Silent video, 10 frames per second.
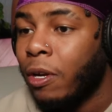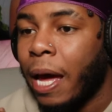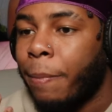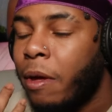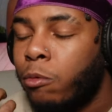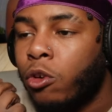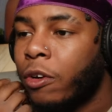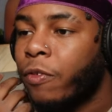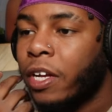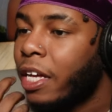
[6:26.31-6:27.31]
like people
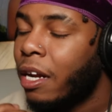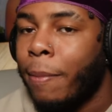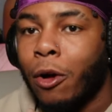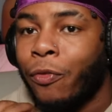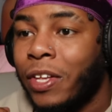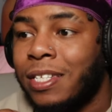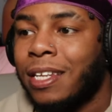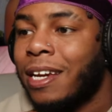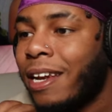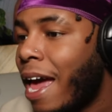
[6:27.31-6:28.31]
gonna forget about this
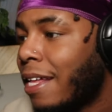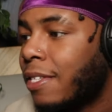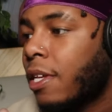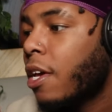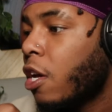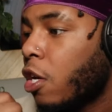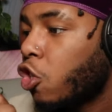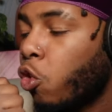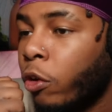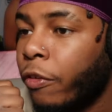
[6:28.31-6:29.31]
in the next
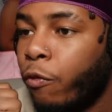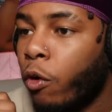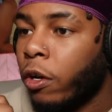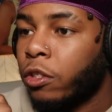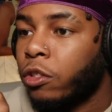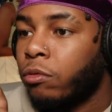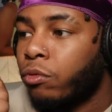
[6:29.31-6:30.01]
48